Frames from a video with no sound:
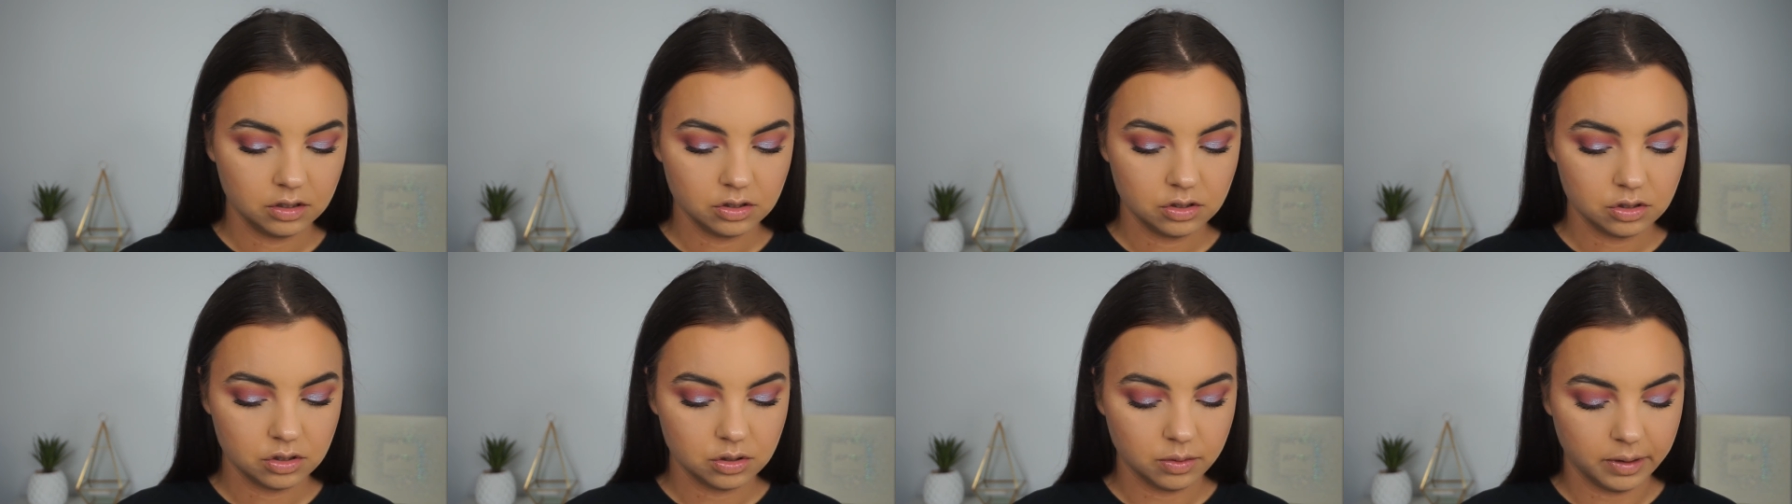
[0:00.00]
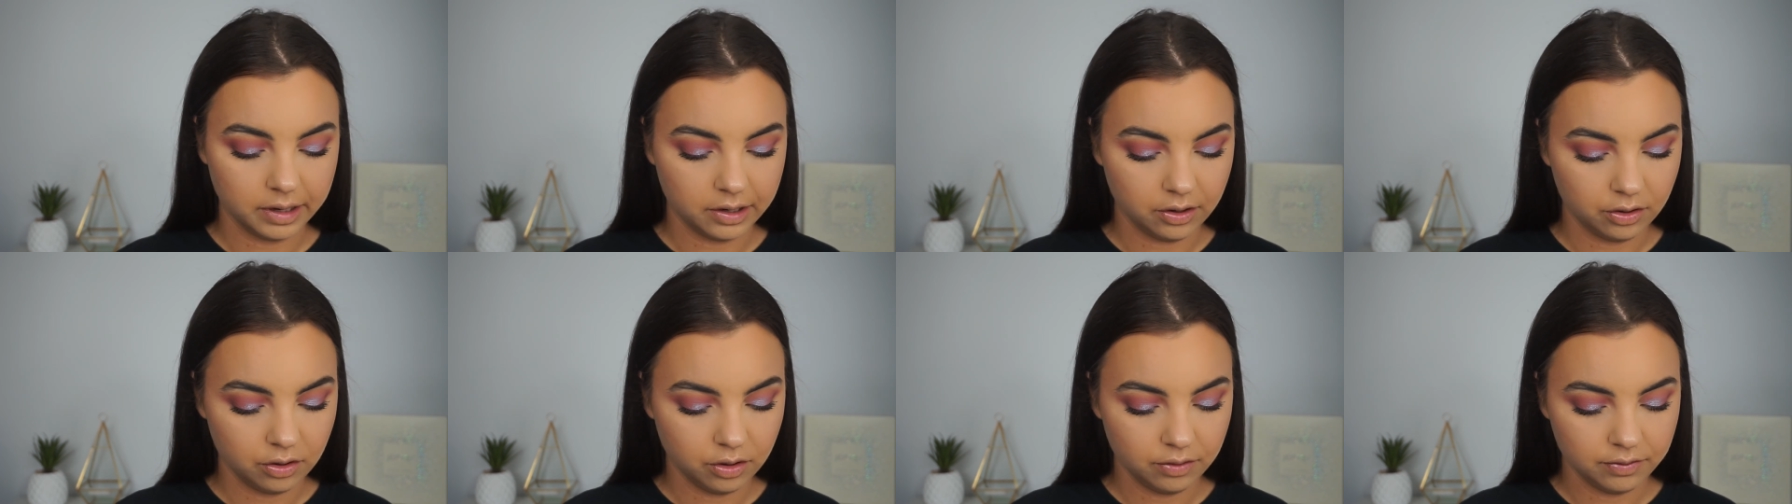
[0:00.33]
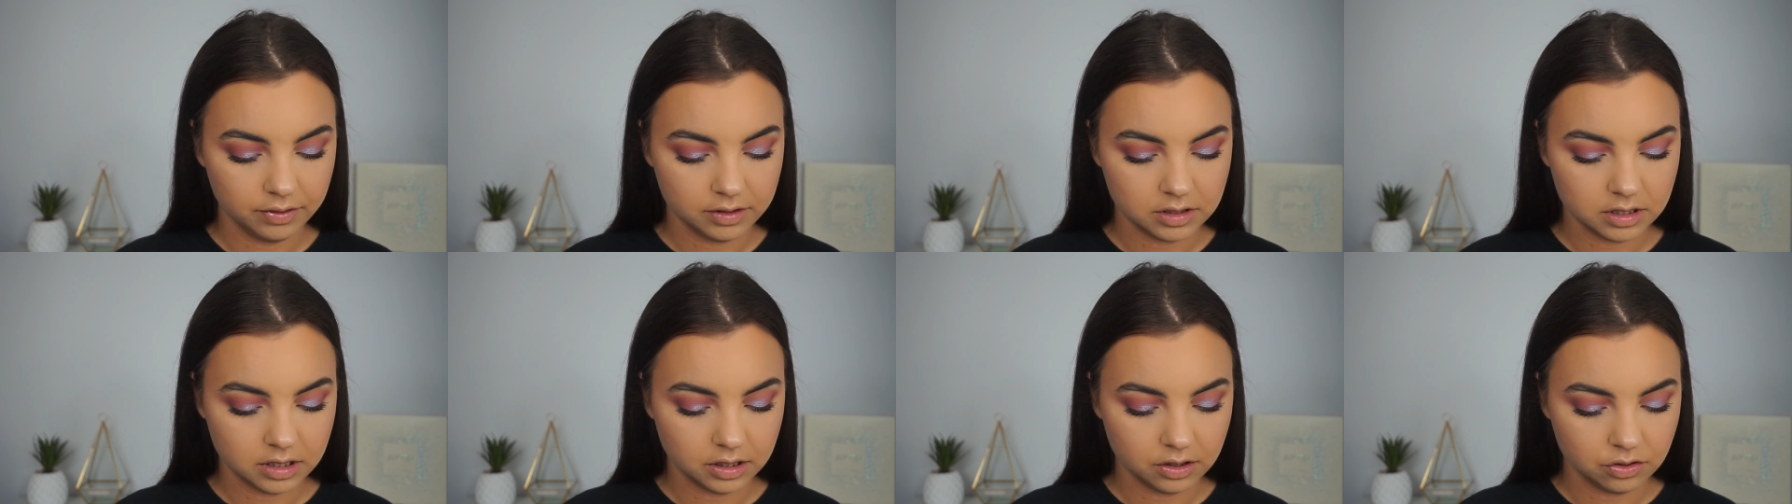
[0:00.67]
So I don't know if
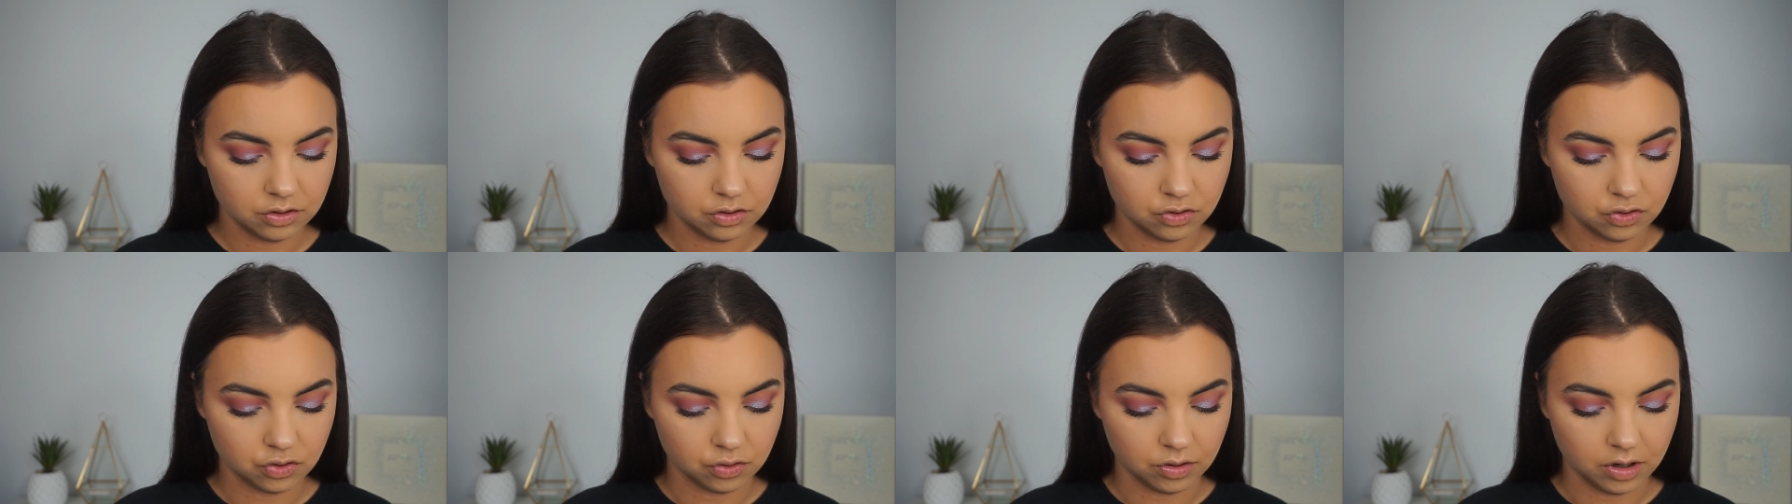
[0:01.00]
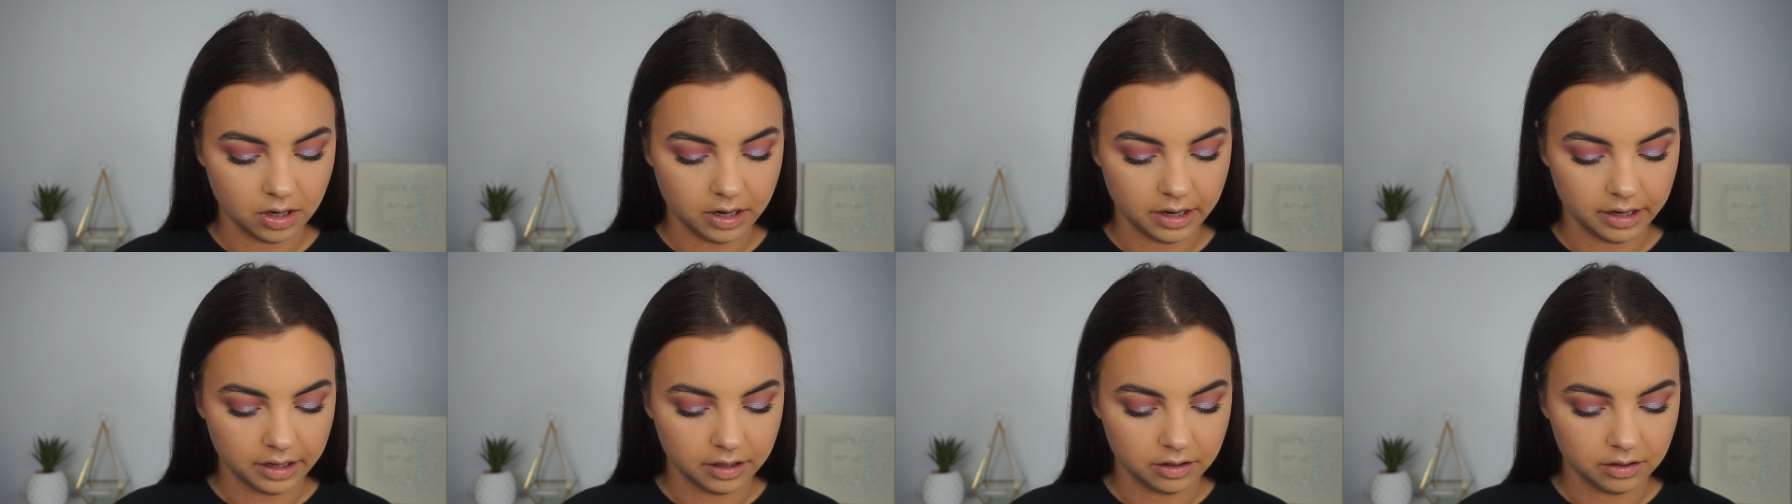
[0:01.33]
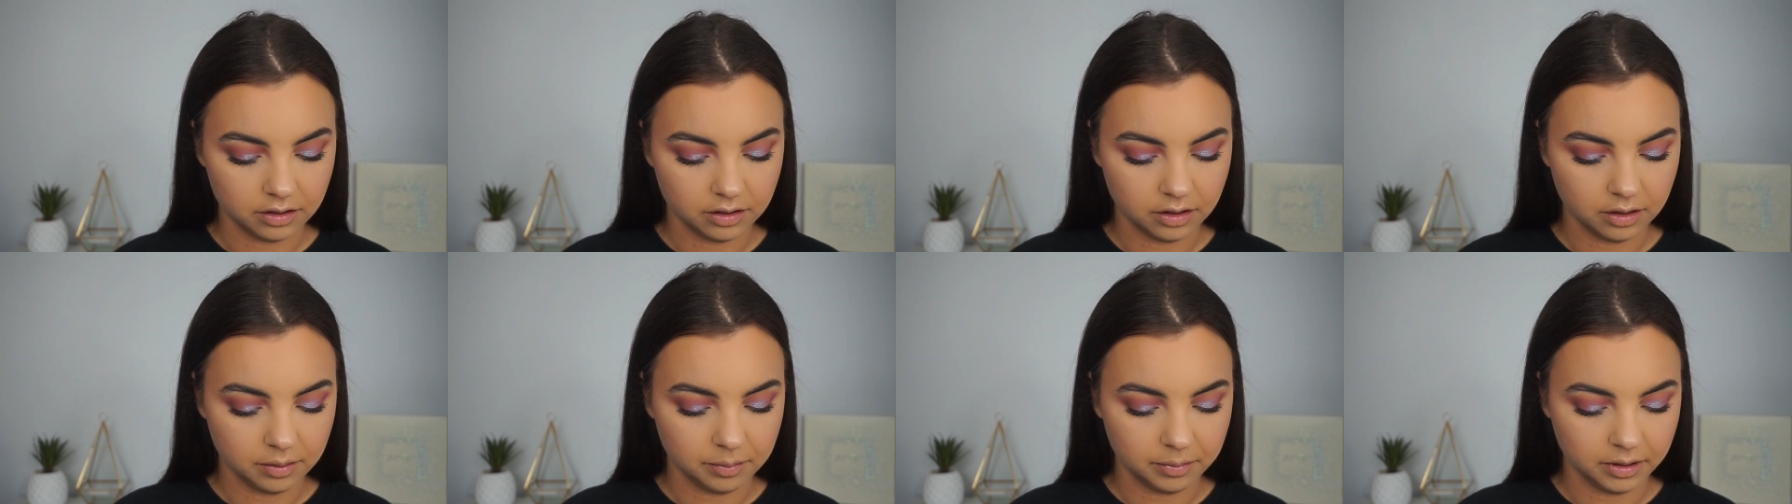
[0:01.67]
it's like
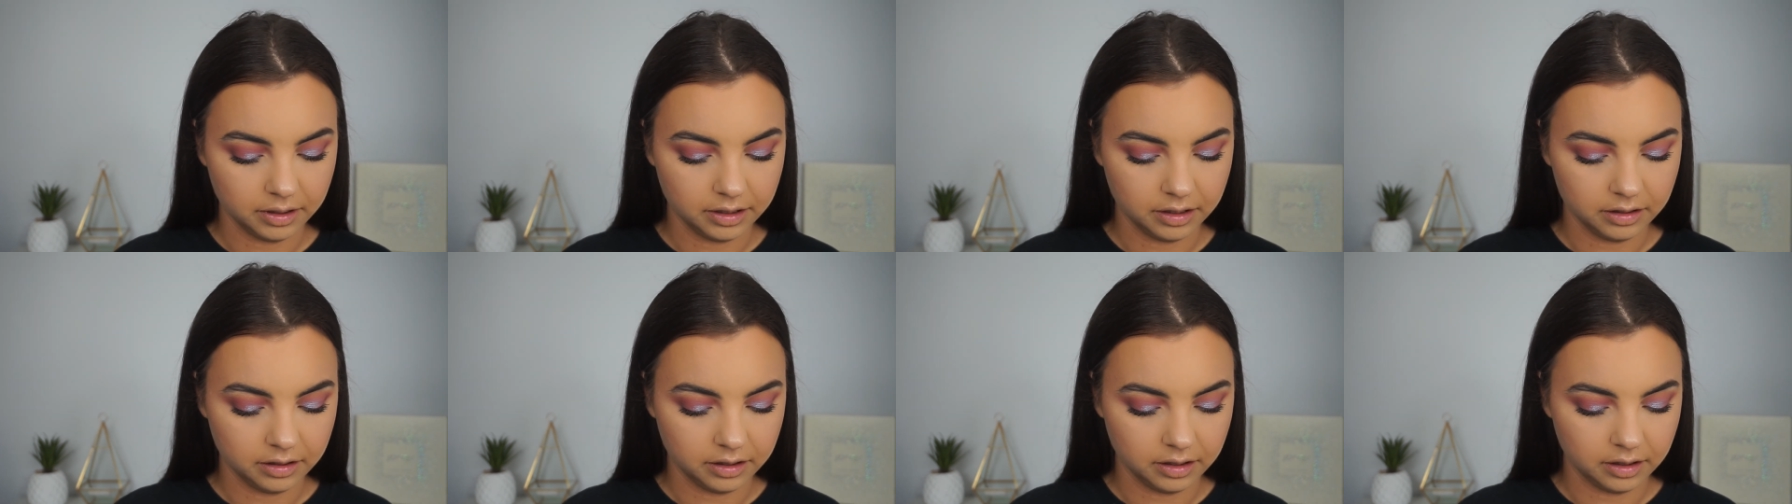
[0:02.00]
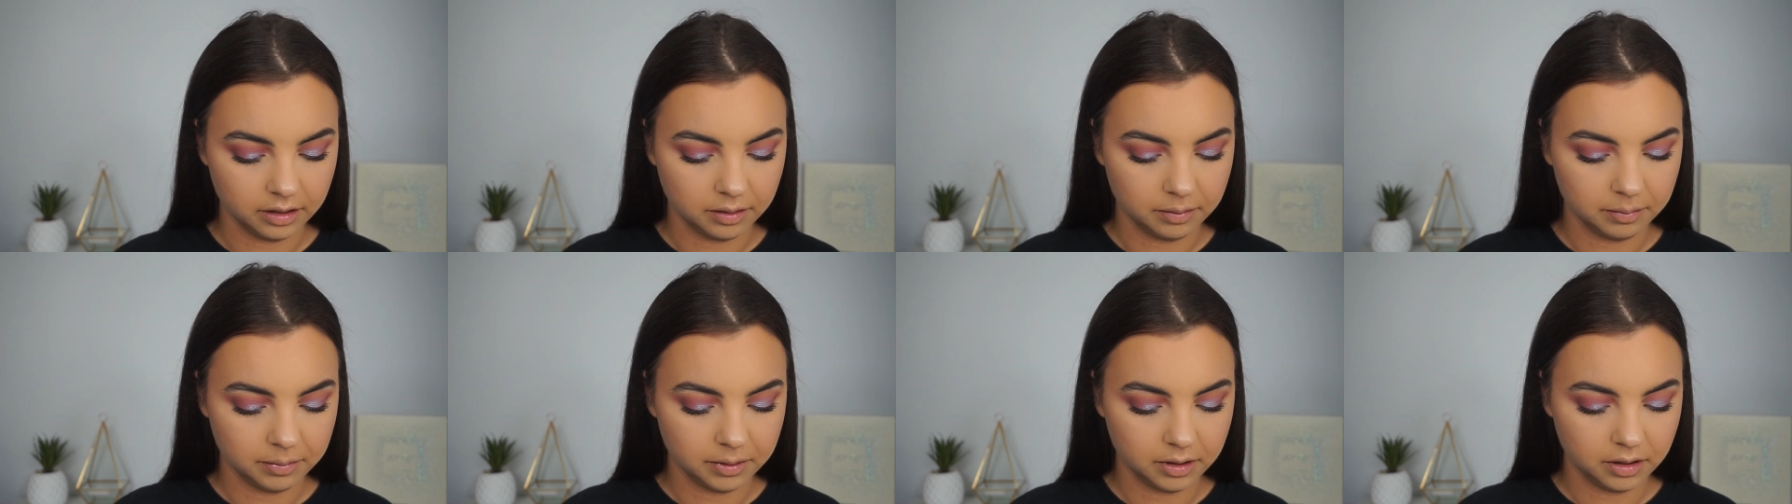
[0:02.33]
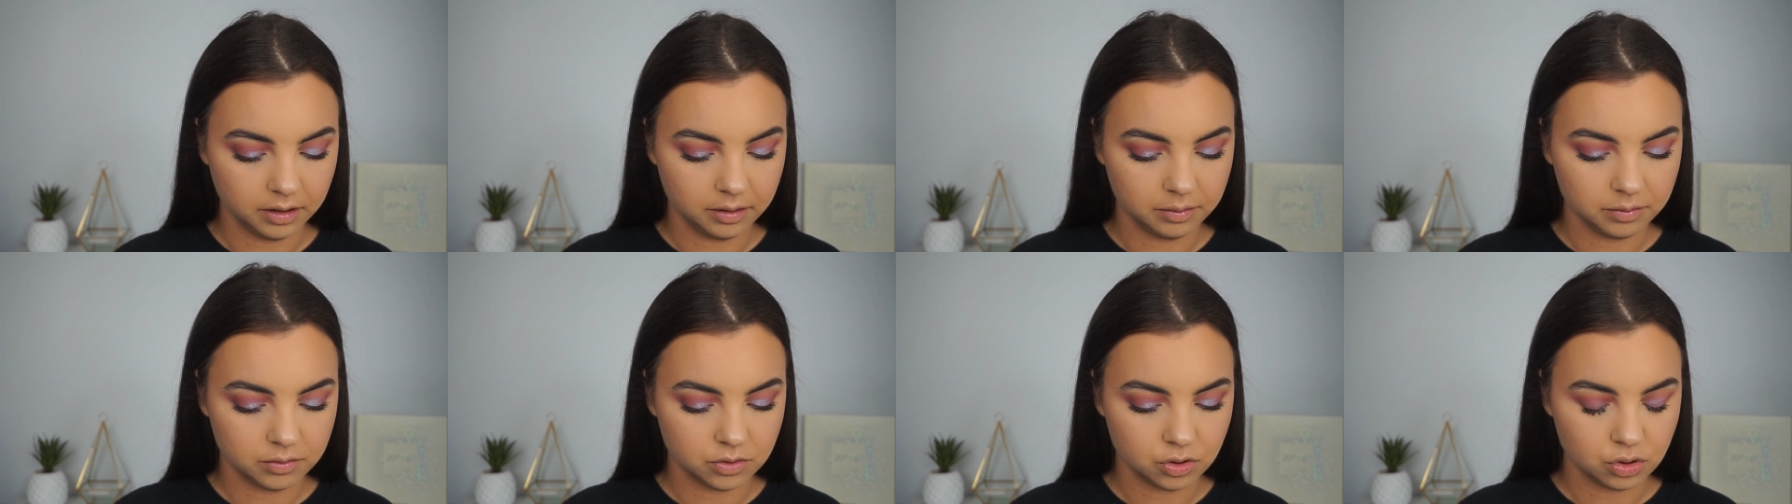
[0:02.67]
dried completely, but
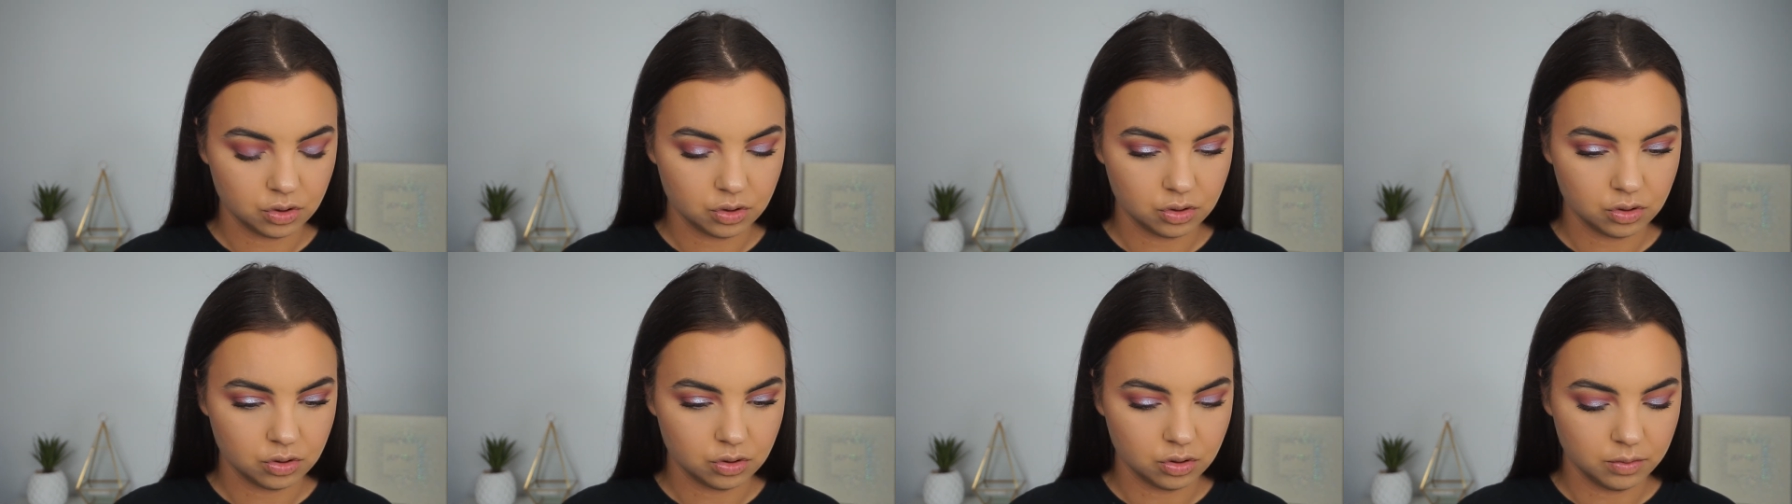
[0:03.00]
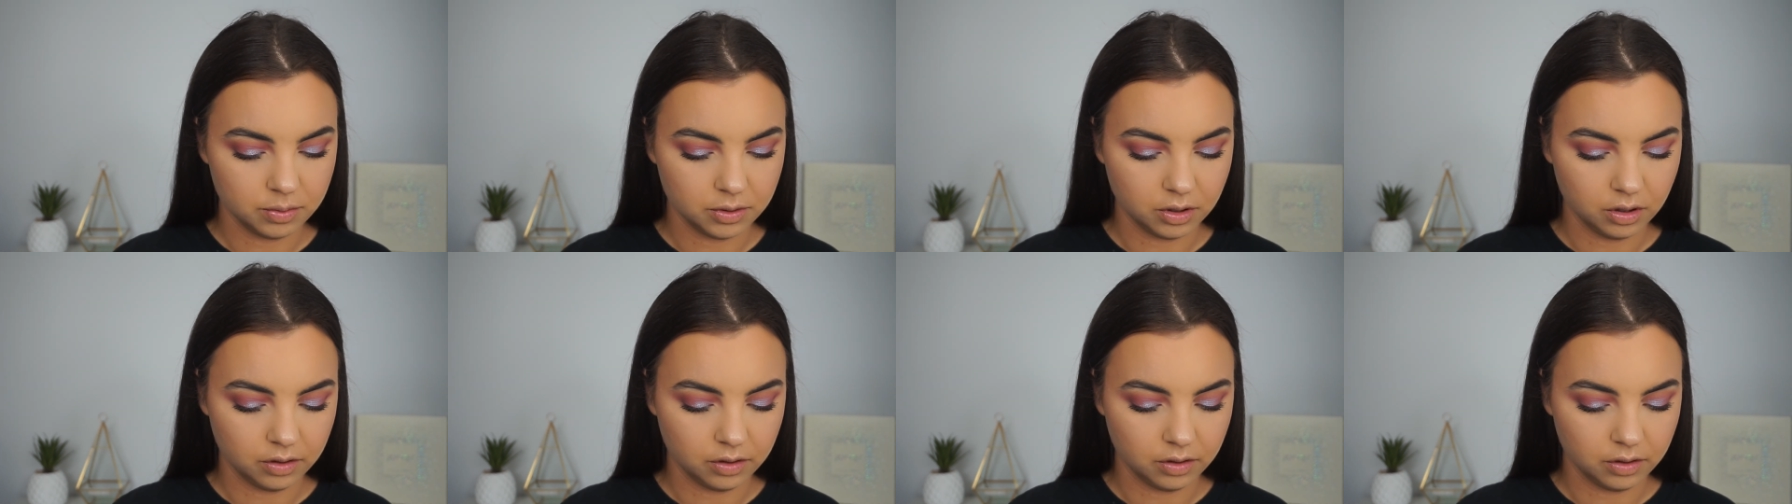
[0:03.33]
I'm super